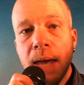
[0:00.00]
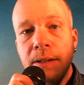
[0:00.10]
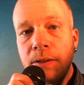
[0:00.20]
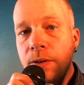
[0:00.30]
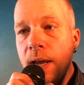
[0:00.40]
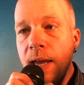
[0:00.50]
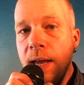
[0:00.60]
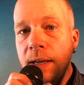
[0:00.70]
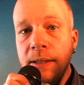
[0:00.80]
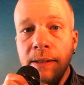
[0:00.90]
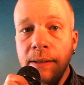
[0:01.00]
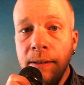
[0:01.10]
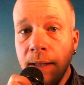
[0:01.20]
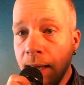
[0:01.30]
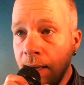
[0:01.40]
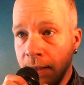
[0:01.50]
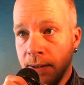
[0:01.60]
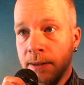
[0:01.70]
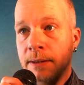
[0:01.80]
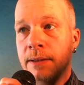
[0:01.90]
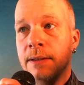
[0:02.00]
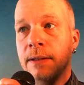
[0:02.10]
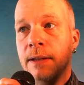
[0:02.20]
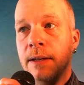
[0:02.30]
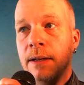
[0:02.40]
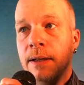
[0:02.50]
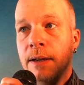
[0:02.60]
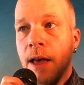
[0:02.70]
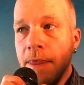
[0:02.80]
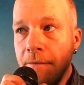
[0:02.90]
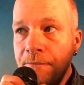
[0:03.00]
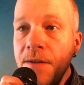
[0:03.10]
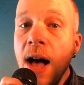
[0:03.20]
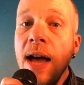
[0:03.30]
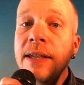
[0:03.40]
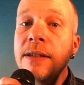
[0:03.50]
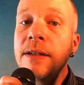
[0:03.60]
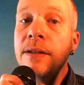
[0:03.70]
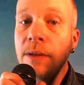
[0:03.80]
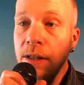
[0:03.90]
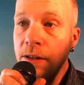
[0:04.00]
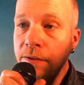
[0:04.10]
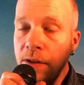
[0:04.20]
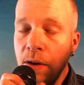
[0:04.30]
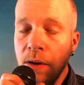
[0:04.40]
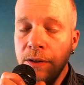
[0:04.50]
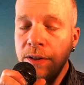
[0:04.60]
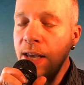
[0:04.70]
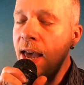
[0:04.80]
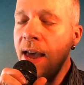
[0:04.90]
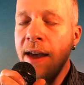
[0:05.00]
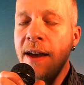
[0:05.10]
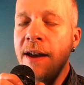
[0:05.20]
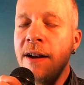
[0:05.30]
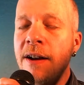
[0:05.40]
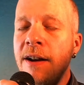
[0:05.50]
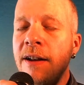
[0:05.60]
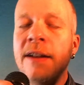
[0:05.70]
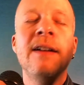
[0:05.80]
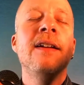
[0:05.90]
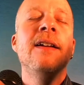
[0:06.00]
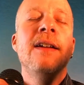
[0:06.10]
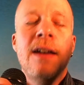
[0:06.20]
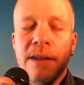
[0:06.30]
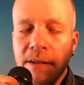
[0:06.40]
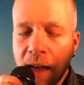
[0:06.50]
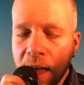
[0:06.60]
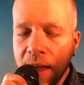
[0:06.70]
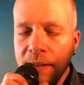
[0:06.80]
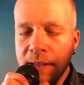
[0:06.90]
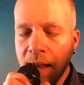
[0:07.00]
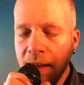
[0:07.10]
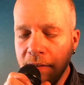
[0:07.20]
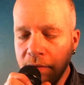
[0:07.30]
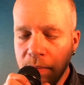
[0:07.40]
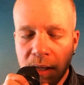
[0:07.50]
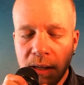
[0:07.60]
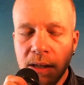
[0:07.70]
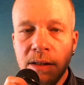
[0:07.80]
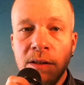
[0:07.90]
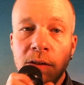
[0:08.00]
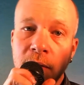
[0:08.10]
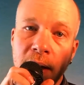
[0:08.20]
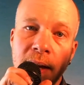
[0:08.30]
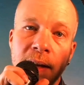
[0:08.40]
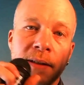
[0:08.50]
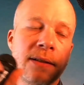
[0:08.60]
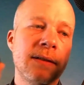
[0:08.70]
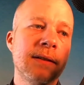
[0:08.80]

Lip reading: penetrating glance, the fire of your stare. Your eyes have me entranced.